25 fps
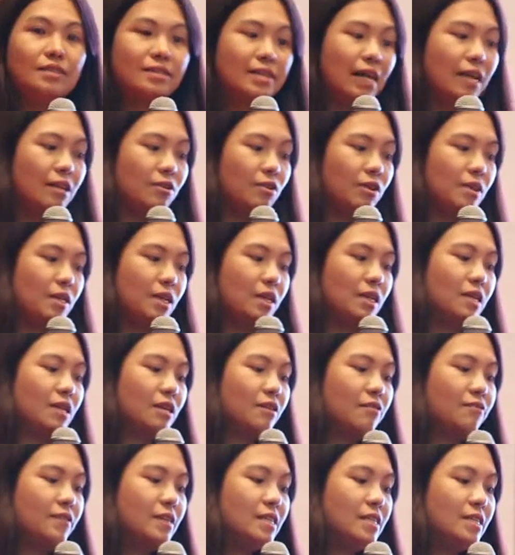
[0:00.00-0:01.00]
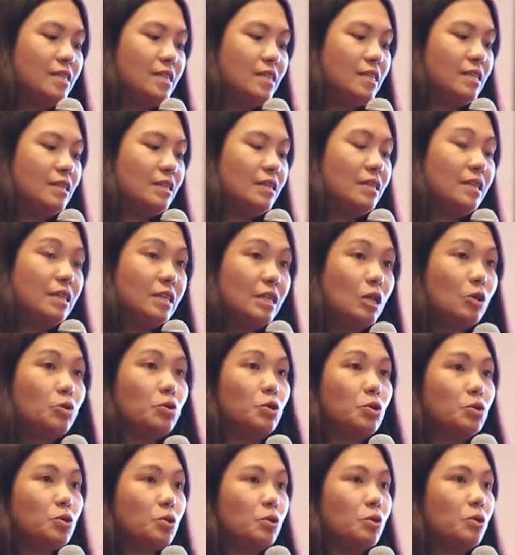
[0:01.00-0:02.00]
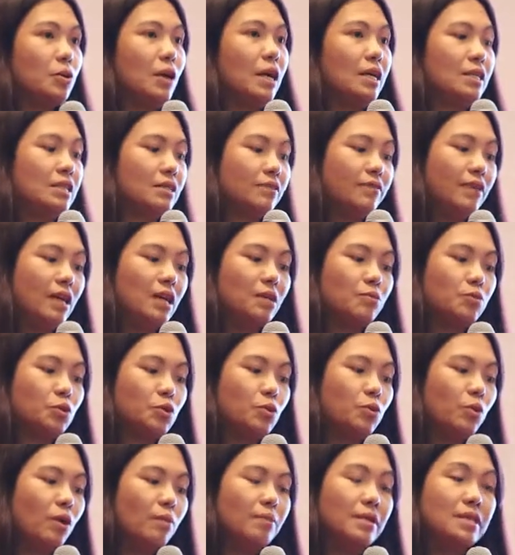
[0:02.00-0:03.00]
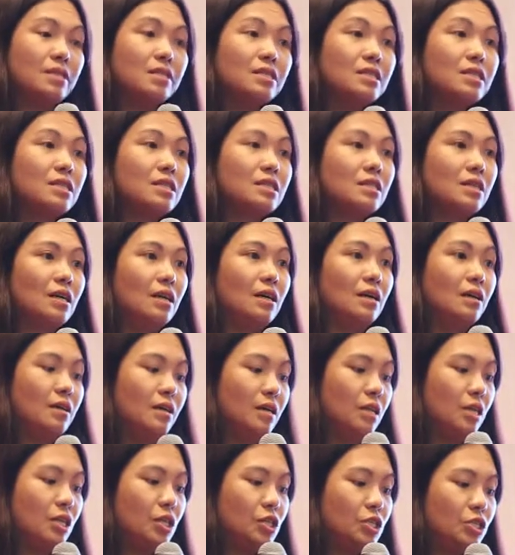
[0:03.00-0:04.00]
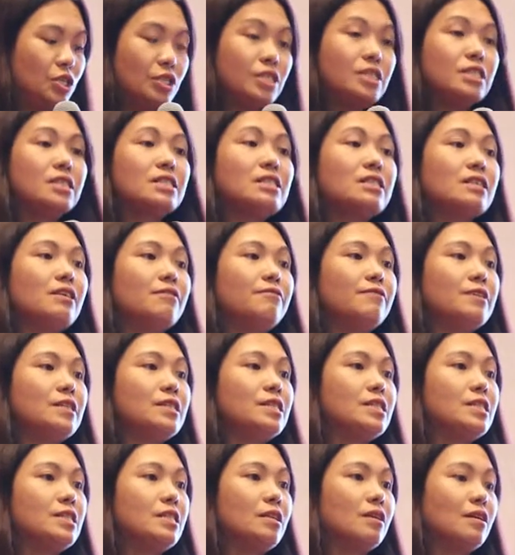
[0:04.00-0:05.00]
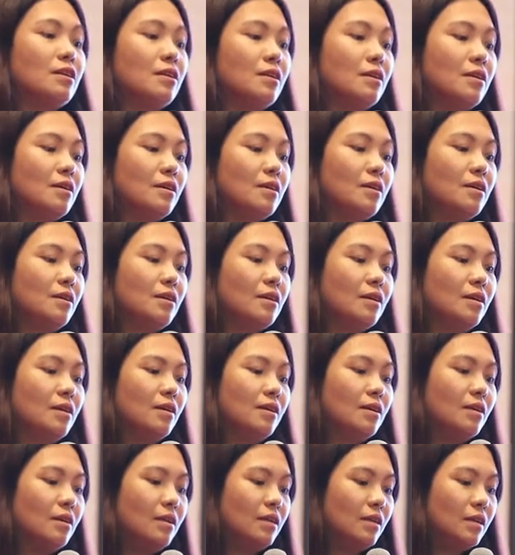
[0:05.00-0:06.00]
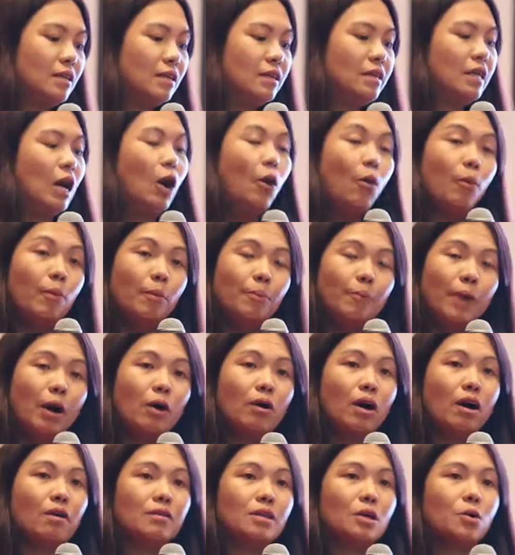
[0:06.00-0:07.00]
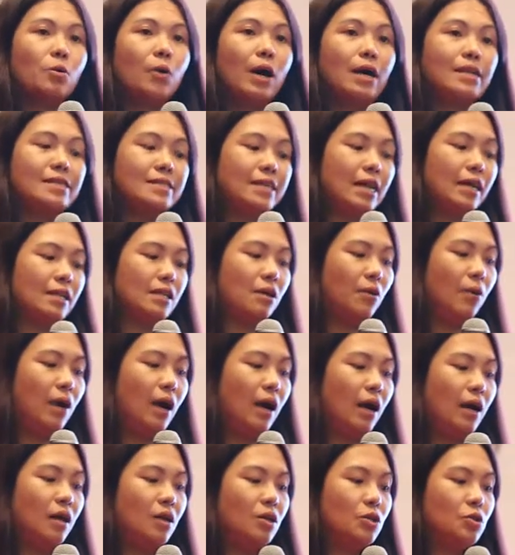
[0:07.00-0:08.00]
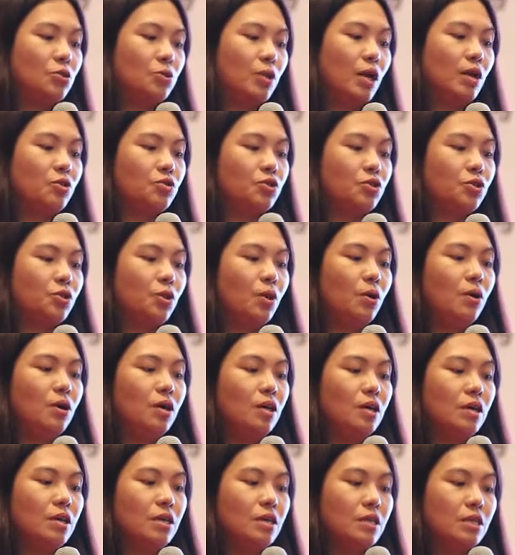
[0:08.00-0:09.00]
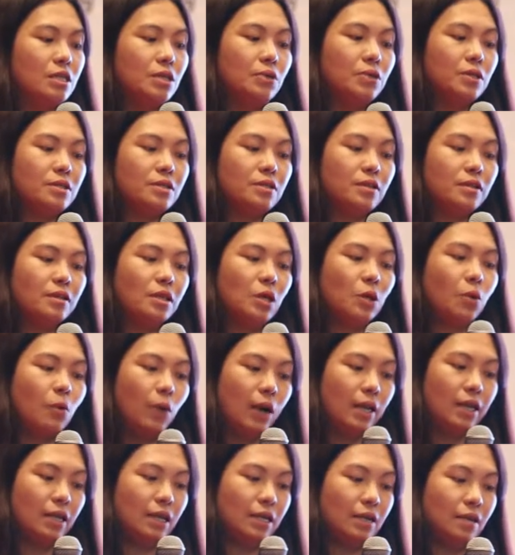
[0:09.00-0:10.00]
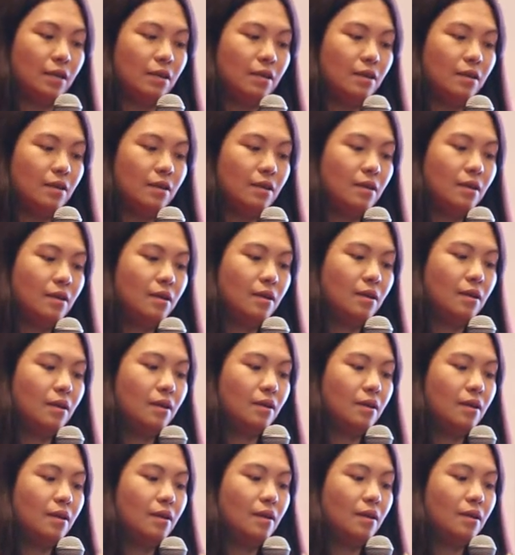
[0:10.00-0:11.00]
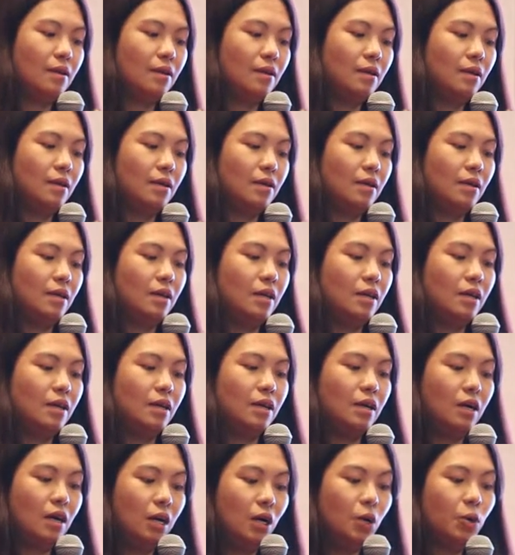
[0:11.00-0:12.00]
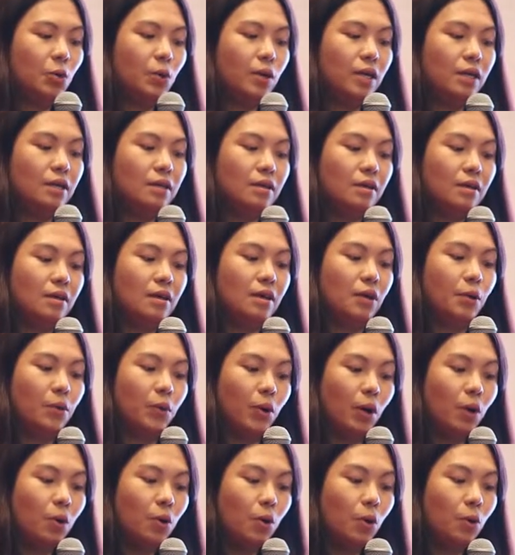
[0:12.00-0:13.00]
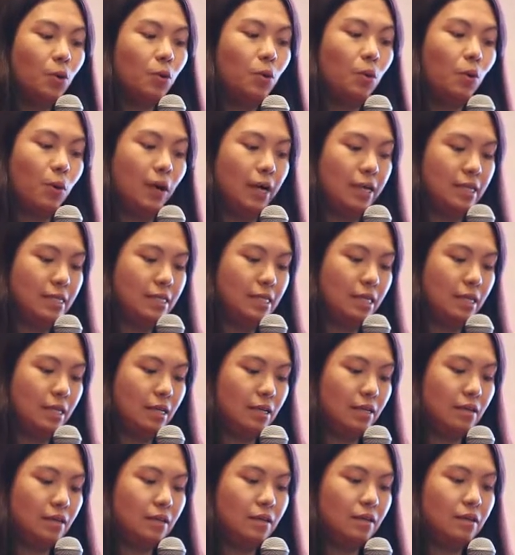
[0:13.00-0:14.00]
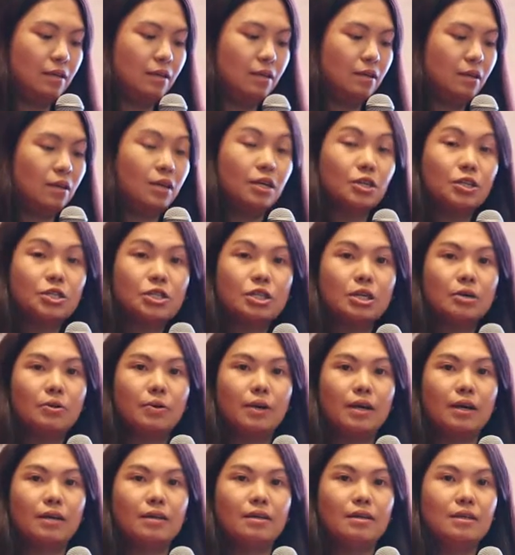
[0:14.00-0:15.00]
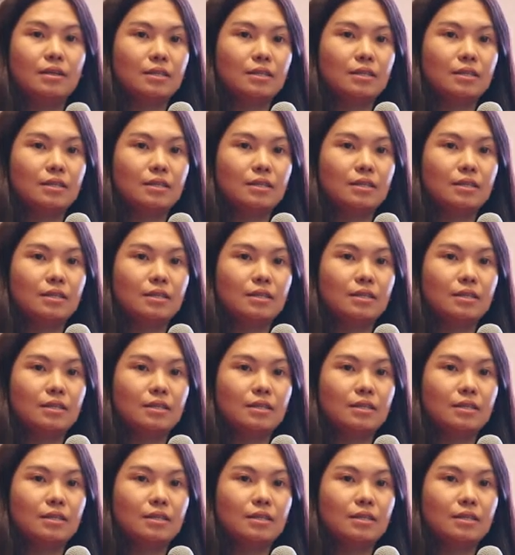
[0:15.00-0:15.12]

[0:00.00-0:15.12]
TÜV Rheinland strategic analysis, and the, we can develop our practical analysis. And the framework of our report is about management of C S R, compliance, employees, em